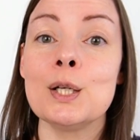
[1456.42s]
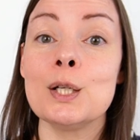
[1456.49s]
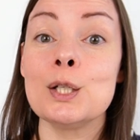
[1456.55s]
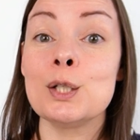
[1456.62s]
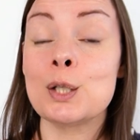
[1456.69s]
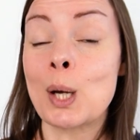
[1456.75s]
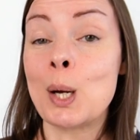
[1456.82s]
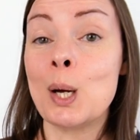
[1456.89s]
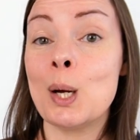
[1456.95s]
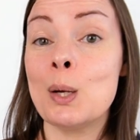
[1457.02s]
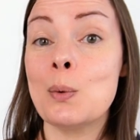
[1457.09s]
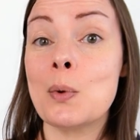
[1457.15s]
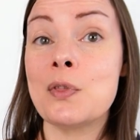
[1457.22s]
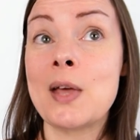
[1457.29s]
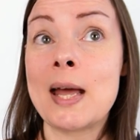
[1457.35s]

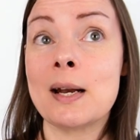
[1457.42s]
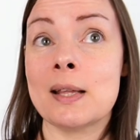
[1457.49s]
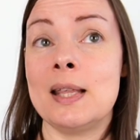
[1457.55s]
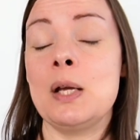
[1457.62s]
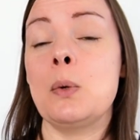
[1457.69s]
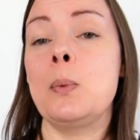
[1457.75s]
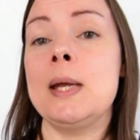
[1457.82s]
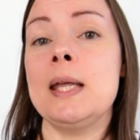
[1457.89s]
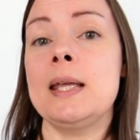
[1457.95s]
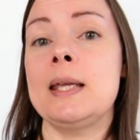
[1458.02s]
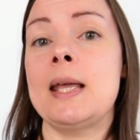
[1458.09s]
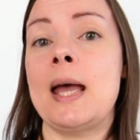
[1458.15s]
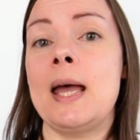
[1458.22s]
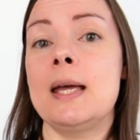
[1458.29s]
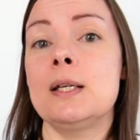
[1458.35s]
So then I think we
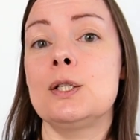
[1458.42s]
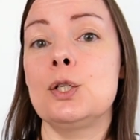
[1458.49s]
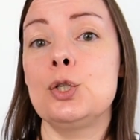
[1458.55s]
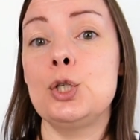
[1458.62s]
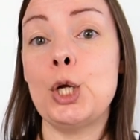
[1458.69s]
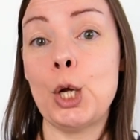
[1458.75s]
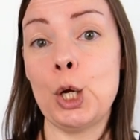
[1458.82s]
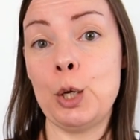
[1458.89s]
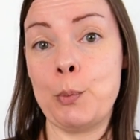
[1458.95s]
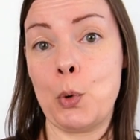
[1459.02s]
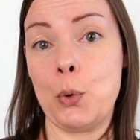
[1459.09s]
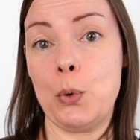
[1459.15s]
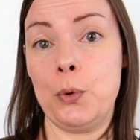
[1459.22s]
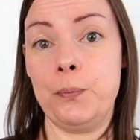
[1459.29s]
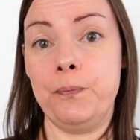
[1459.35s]
get 2
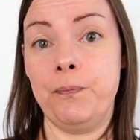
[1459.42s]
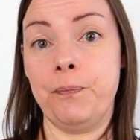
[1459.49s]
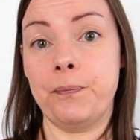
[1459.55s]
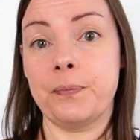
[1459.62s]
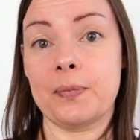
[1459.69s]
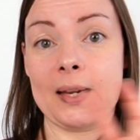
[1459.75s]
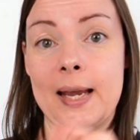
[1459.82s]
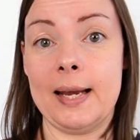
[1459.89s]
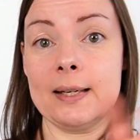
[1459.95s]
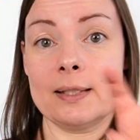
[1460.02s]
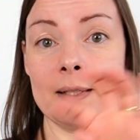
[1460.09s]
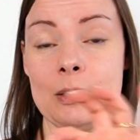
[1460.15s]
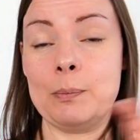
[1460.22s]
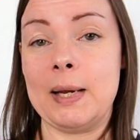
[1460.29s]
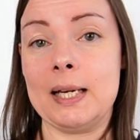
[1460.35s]
more
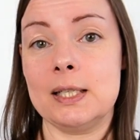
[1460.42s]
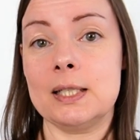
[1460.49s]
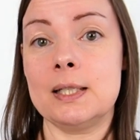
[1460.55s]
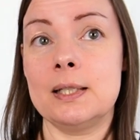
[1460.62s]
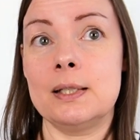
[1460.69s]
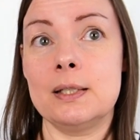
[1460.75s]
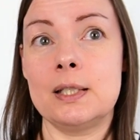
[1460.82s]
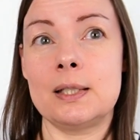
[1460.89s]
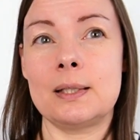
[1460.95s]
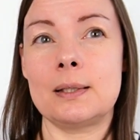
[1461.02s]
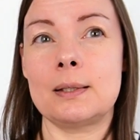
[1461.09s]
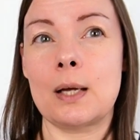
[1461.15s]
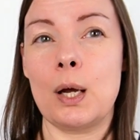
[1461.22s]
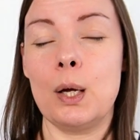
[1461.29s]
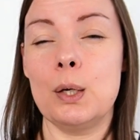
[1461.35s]
hexagon pictures.
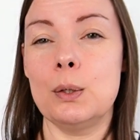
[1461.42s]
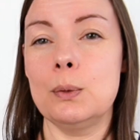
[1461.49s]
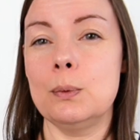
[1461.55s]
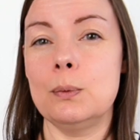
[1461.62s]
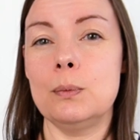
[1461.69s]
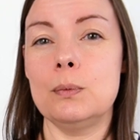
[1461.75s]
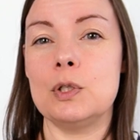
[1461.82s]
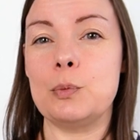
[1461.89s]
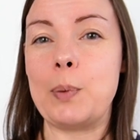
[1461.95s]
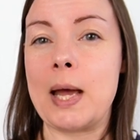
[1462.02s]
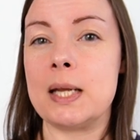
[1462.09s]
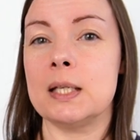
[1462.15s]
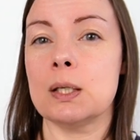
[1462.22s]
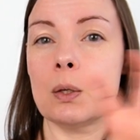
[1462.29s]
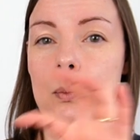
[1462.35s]
So
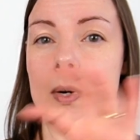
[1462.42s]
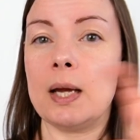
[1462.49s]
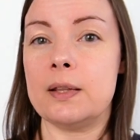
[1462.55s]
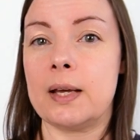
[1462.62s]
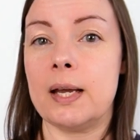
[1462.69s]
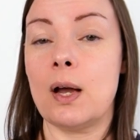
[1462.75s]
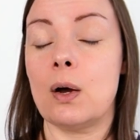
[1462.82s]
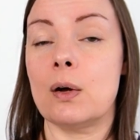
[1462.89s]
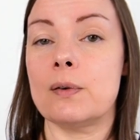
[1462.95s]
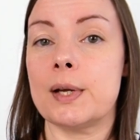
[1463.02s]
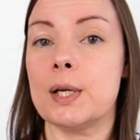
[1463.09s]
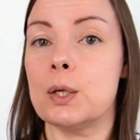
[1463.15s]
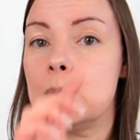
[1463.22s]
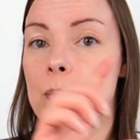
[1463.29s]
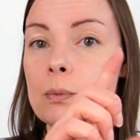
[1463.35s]
depending on where they are, I
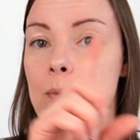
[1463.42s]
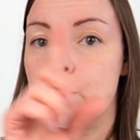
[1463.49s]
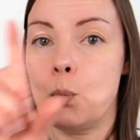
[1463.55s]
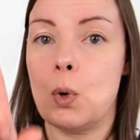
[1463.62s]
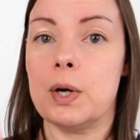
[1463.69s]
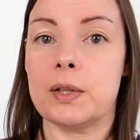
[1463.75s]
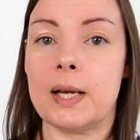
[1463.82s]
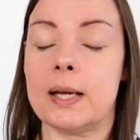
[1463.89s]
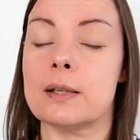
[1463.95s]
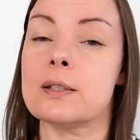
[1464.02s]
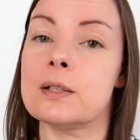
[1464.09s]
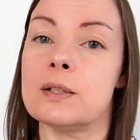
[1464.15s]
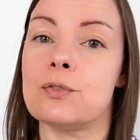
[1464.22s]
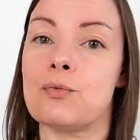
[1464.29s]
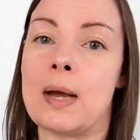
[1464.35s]
can work the
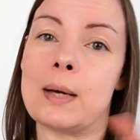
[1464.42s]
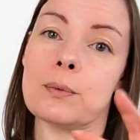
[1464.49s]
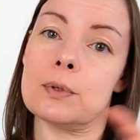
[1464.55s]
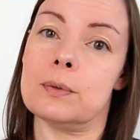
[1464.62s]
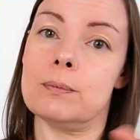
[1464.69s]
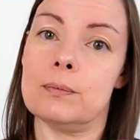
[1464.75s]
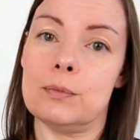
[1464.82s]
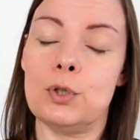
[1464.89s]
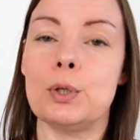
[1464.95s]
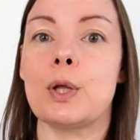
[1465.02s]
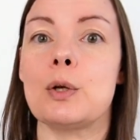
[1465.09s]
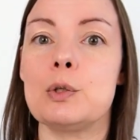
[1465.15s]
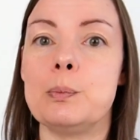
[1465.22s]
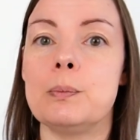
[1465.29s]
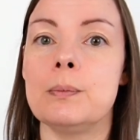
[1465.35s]
hexagons round to
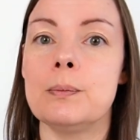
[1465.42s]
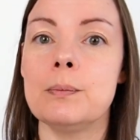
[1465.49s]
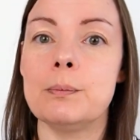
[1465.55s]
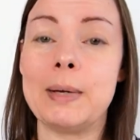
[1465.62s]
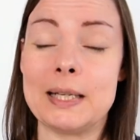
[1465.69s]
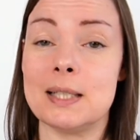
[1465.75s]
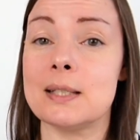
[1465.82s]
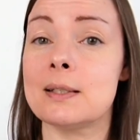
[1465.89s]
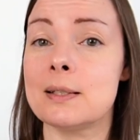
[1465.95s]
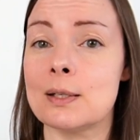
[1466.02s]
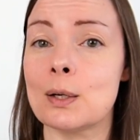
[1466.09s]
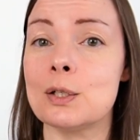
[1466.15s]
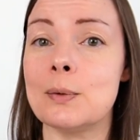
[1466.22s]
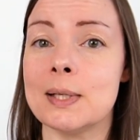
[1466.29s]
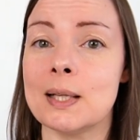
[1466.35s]
those pictures and
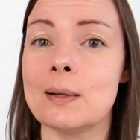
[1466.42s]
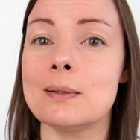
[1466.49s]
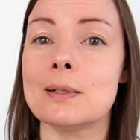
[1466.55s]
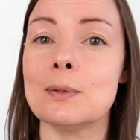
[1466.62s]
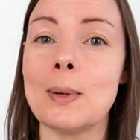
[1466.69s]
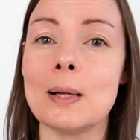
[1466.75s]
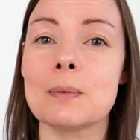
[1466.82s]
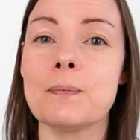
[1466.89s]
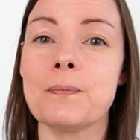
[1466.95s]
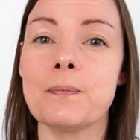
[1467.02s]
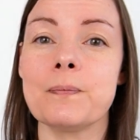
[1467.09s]
start doing those as well.